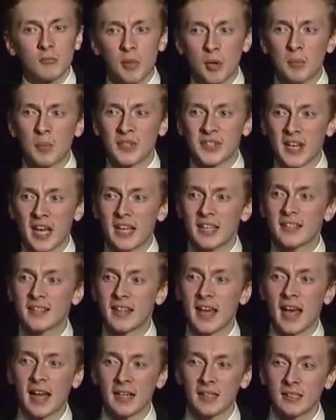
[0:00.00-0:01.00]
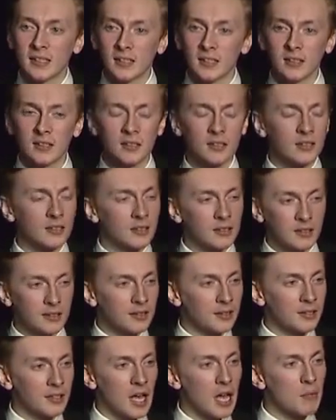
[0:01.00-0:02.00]
But besides that,
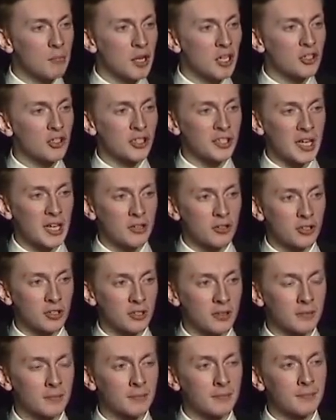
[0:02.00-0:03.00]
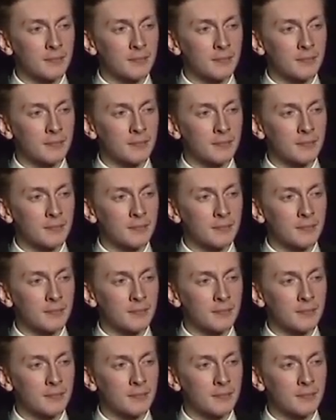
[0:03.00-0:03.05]
not much attention.